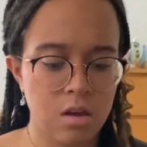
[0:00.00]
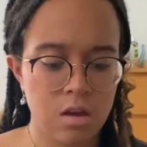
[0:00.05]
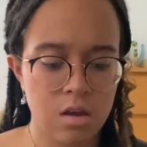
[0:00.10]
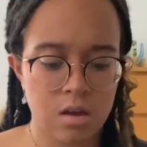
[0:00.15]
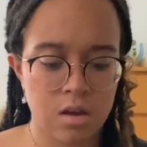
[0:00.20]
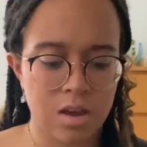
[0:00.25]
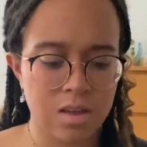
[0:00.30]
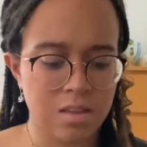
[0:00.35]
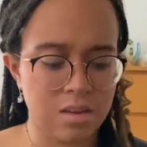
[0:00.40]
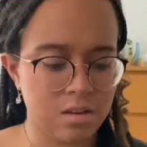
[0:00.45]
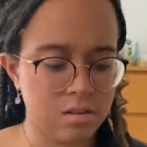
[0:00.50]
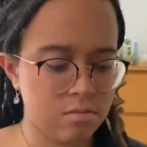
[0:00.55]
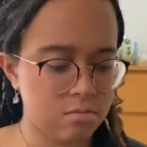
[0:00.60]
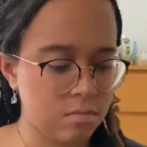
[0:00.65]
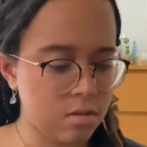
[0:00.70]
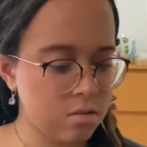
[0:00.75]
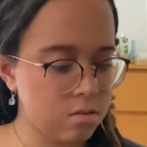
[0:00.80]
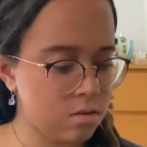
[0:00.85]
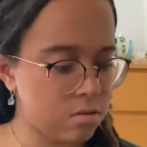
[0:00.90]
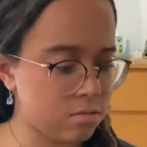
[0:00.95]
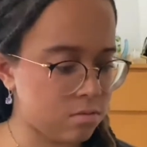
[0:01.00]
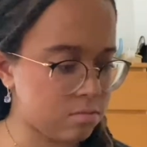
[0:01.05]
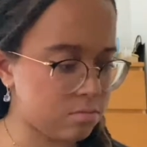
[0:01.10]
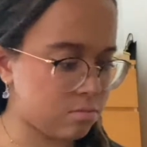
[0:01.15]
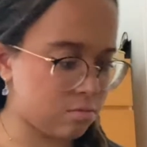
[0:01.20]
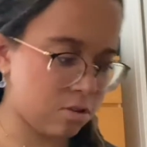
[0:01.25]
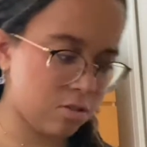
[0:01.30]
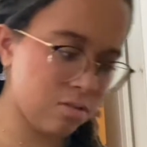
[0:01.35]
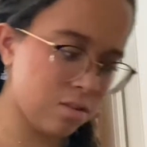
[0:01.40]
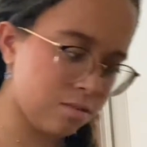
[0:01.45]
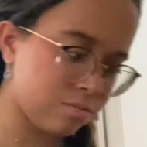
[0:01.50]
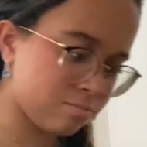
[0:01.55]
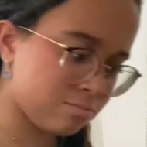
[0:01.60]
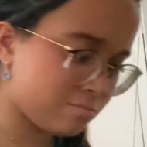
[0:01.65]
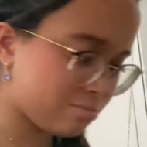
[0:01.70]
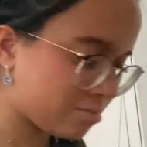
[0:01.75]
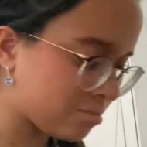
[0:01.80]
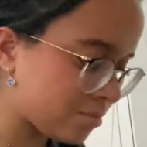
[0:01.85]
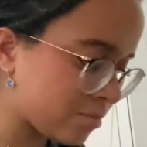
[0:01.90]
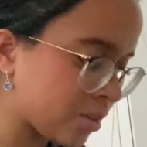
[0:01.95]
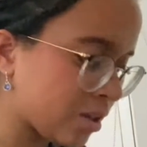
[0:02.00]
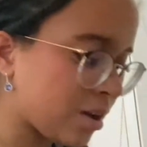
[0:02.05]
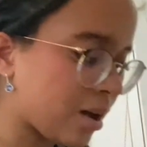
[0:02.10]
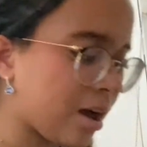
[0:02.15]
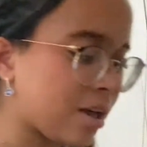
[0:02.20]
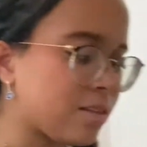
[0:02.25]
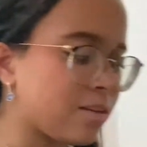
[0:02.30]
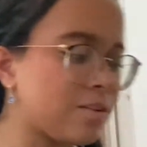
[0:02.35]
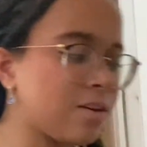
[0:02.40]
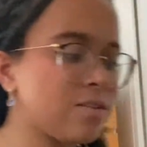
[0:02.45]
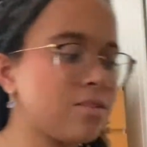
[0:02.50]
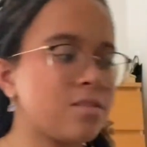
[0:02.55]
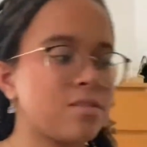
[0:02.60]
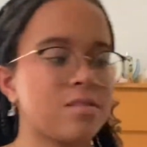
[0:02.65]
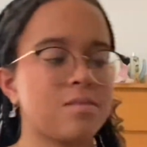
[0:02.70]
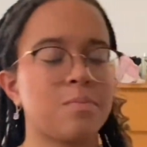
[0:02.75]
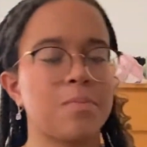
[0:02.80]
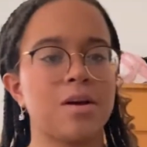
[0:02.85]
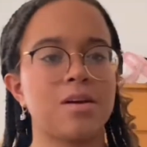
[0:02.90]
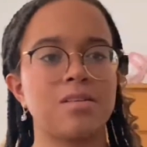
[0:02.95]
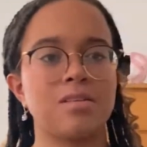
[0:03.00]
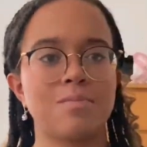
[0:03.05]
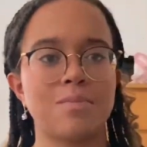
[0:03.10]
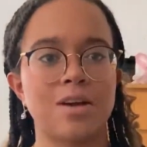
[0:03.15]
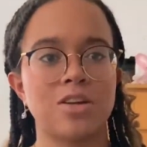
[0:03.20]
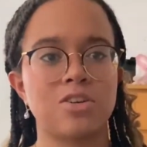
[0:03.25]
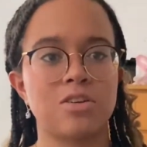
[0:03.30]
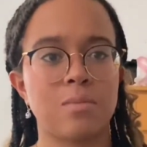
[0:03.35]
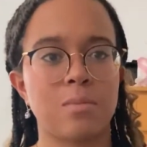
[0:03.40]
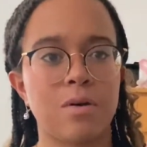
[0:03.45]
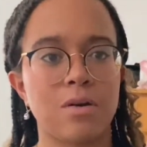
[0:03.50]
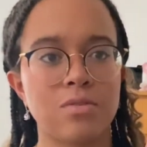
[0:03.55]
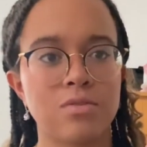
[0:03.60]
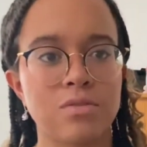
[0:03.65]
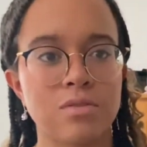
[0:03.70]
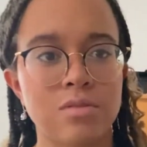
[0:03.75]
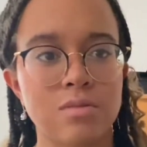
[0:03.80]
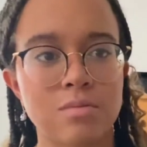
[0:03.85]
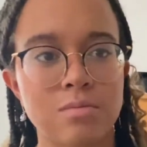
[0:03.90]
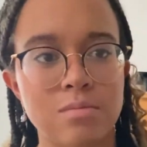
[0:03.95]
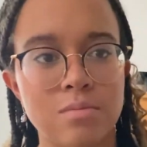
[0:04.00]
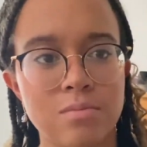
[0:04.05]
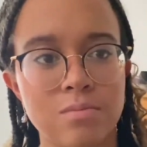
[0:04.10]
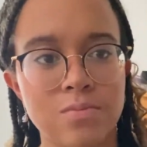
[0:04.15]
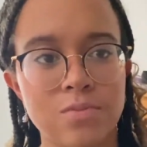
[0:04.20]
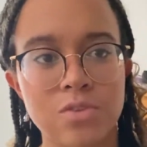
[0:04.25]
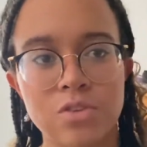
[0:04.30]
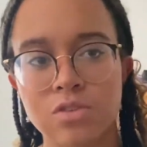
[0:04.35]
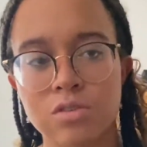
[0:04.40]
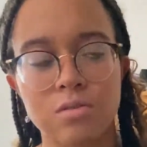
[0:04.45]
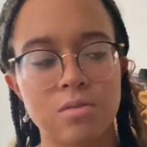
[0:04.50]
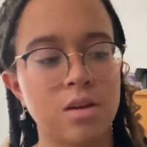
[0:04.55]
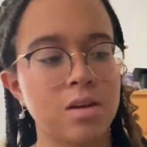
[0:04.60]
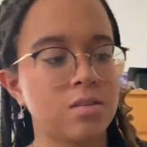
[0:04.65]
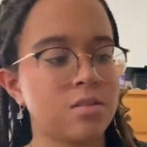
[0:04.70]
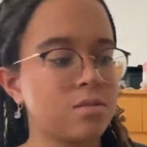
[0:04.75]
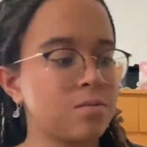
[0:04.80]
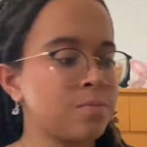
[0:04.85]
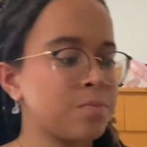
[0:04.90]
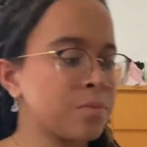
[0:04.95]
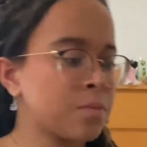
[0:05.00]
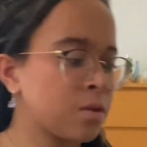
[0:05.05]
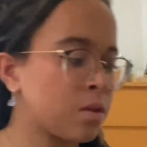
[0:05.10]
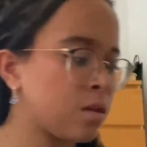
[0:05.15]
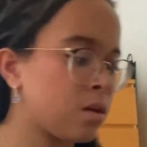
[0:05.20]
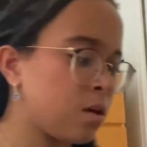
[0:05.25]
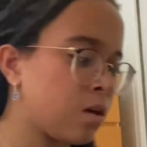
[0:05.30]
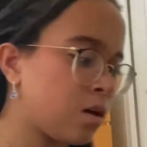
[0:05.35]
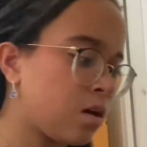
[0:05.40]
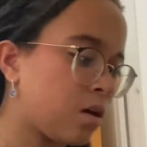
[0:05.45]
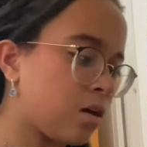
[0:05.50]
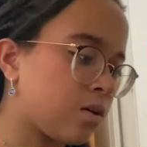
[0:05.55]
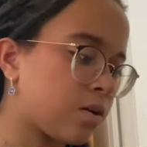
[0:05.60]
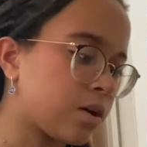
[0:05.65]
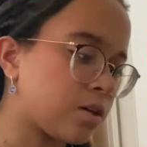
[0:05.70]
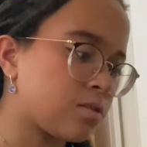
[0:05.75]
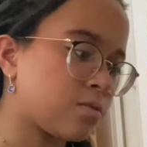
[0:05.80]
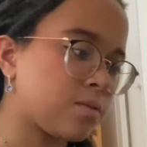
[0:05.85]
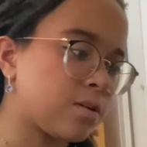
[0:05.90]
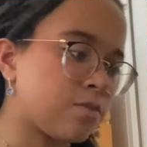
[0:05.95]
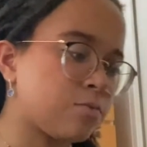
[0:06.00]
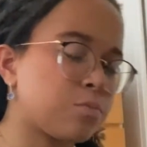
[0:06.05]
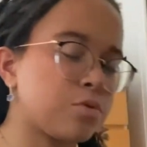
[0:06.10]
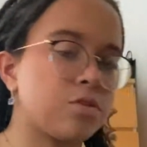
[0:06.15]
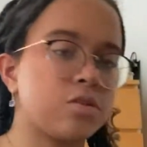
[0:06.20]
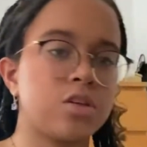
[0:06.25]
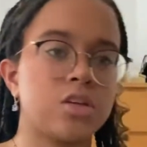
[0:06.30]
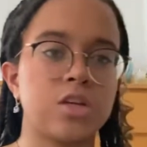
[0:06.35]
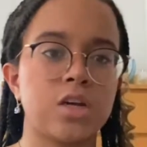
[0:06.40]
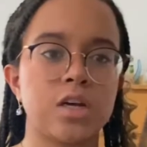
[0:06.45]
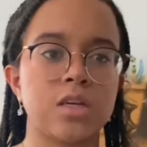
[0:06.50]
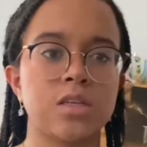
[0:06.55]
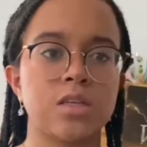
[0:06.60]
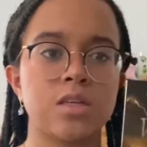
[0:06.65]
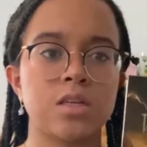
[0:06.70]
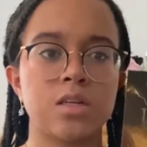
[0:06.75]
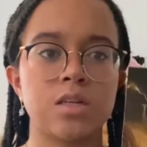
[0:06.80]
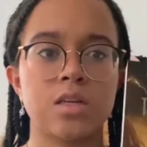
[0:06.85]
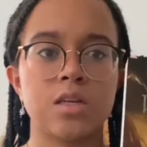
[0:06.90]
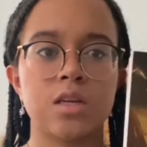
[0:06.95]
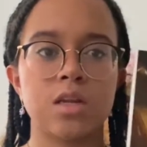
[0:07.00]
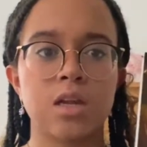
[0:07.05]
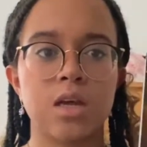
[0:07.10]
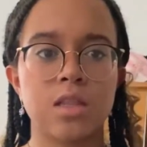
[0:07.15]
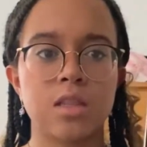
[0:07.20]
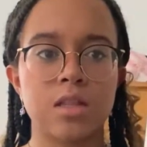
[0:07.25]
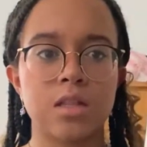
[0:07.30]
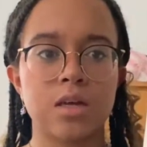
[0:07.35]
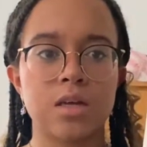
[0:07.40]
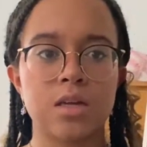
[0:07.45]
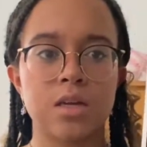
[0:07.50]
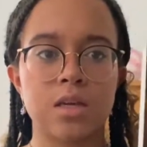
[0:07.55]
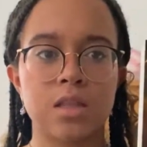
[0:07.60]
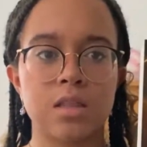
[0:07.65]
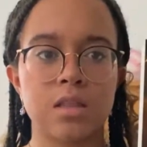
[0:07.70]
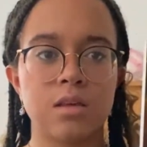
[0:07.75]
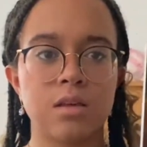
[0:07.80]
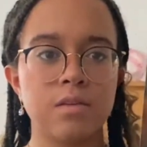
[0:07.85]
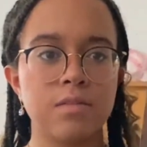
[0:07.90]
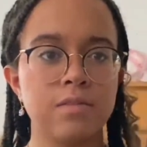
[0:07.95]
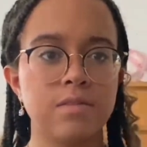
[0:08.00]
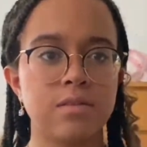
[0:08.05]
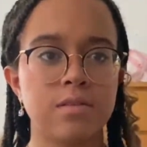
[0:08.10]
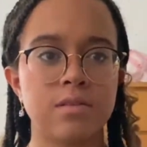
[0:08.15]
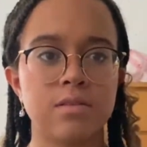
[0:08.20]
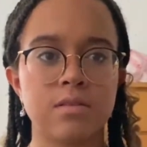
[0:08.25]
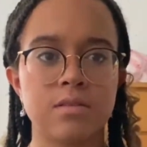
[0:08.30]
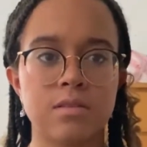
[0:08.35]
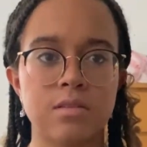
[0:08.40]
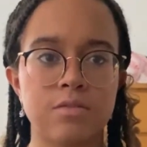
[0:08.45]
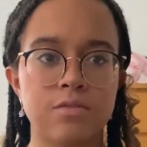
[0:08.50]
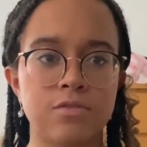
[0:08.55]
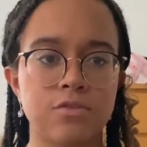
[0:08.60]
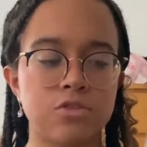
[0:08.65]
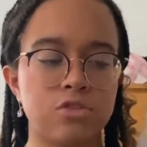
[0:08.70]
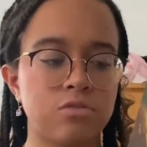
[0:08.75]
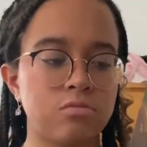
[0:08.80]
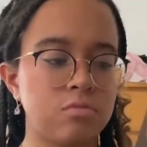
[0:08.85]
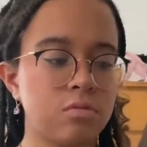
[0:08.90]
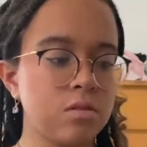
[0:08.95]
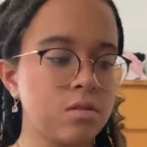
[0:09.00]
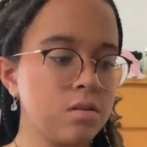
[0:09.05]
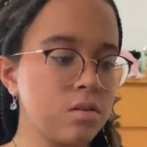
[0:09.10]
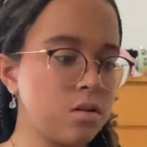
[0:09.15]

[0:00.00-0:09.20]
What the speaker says: I think. I don't know, are they? I love how the spines match up also. It's so nice. Okay, so we have Percy Jackson and the Lightning Thief. This is the first one.